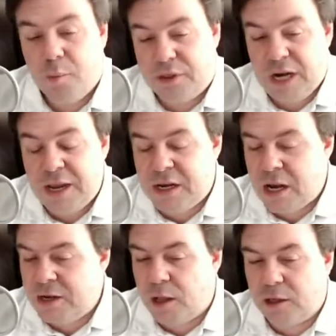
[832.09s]
But the
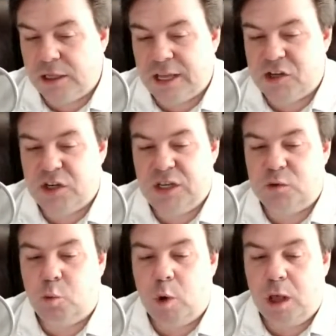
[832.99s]
$99 collection
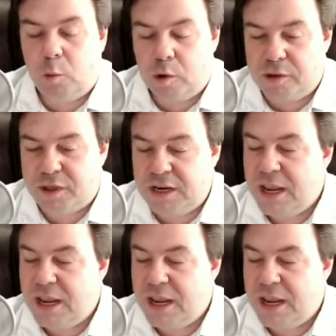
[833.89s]
is well worth it.